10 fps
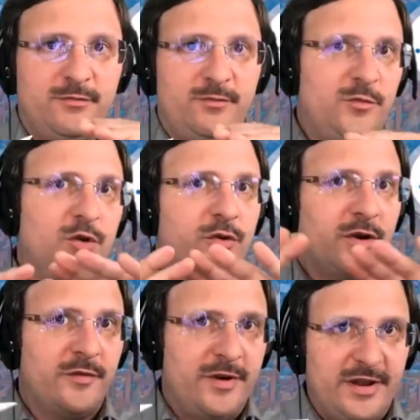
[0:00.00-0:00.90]
you could
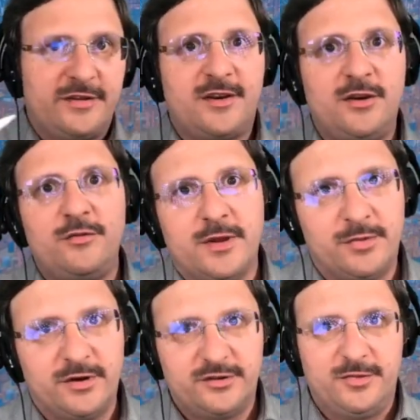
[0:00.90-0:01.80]
already exclude that
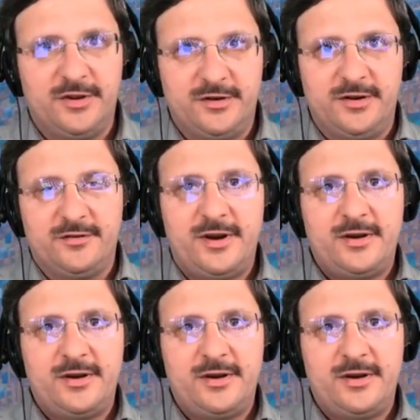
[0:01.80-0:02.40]
possibility, right?